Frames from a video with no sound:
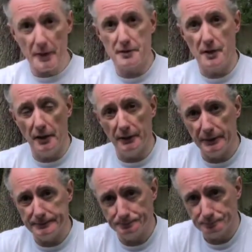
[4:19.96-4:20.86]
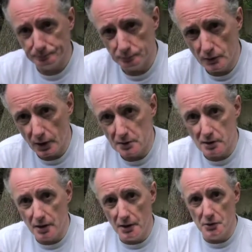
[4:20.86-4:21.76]
West End,
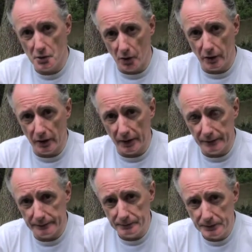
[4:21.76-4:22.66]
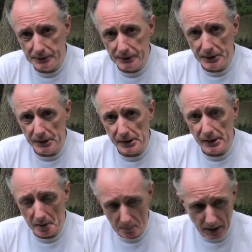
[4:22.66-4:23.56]
actually in Drury Lane,
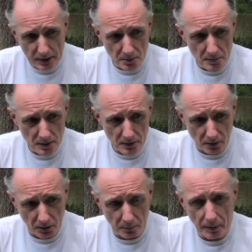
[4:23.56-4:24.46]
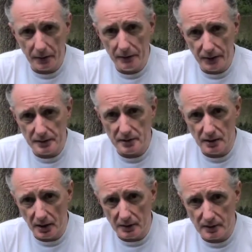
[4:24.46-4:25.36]
in a major musical about
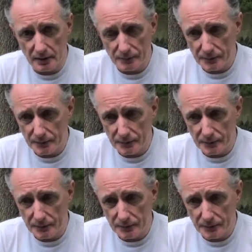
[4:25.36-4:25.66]
1990.